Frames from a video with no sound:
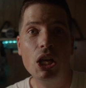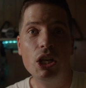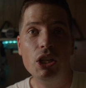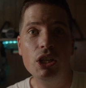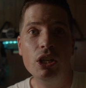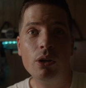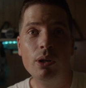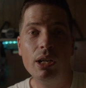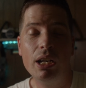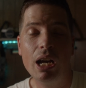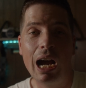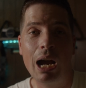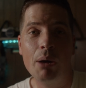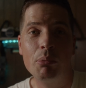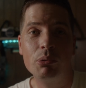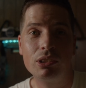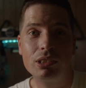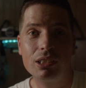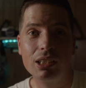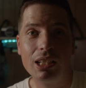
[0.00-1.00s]
You know, I
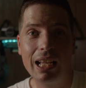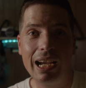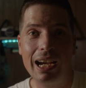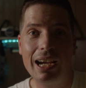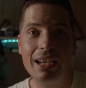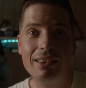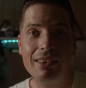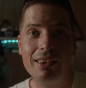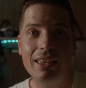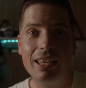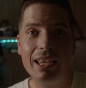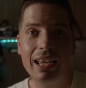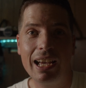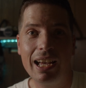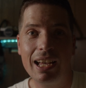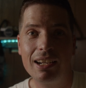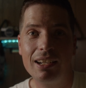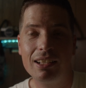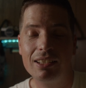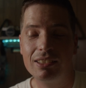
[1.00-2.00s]
was glad they
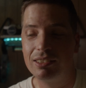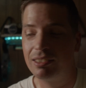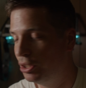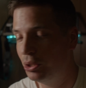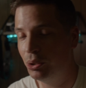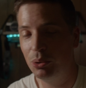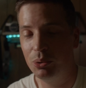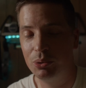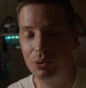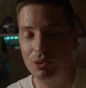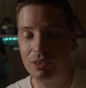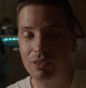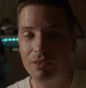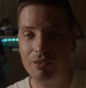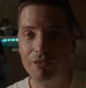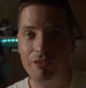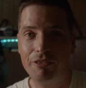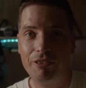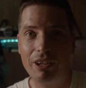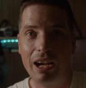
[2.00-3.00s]
had us use
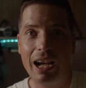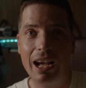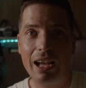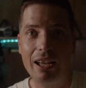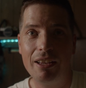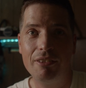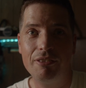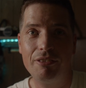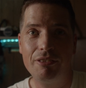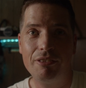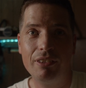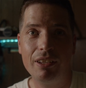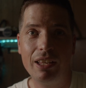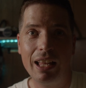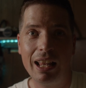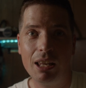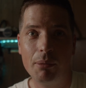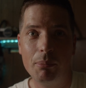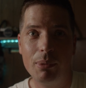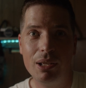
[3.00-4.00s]
5
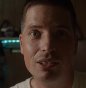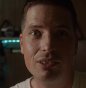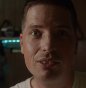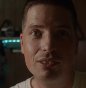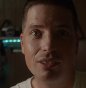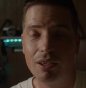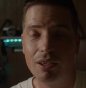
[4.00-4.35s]
elements